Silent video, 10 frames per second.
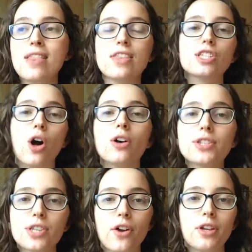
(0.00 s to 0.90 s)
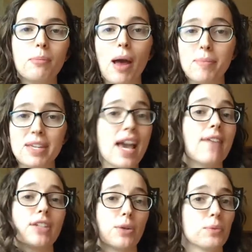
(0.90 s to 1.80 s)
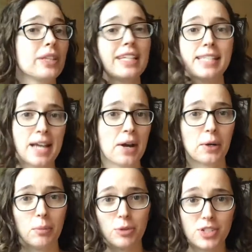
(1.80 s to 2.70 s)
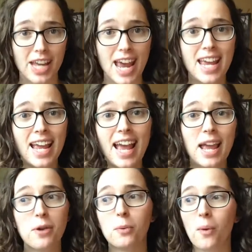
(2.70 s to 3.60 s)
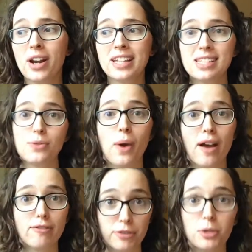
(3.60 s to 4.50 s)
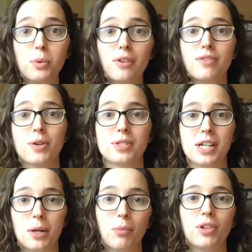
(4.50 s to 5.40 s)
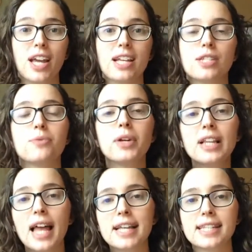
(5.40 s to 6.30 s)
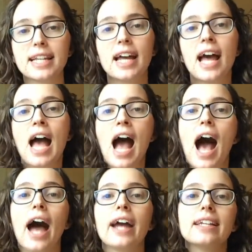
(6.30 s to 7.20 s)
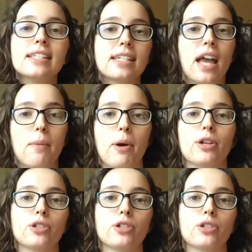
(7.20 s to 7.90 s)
This all started by me having a really terrible day and wanting to have fewer of those terrible days and realizing I need to get a better